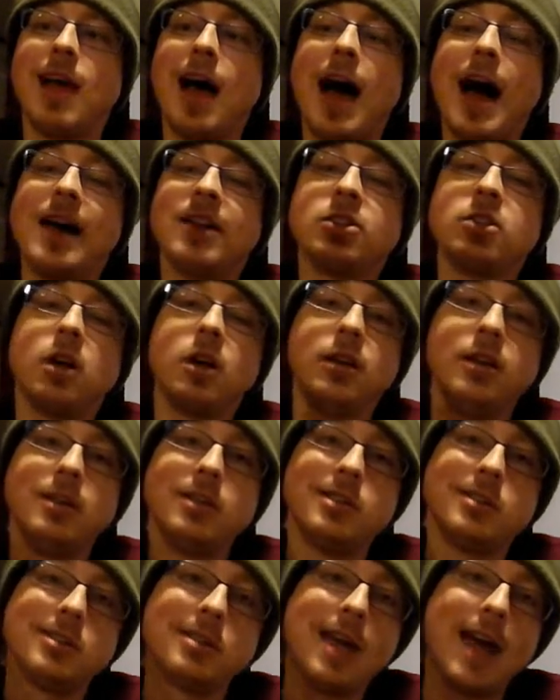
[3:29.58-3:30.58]
I saw
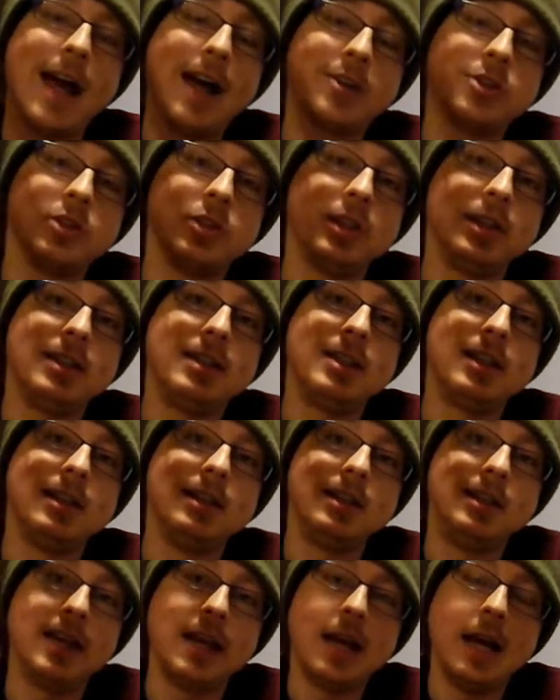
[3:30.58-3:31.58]
these actually
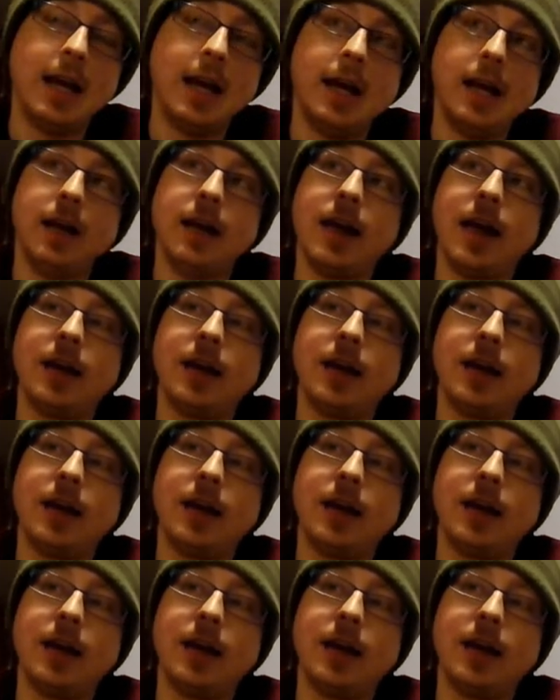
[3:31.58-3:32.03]
today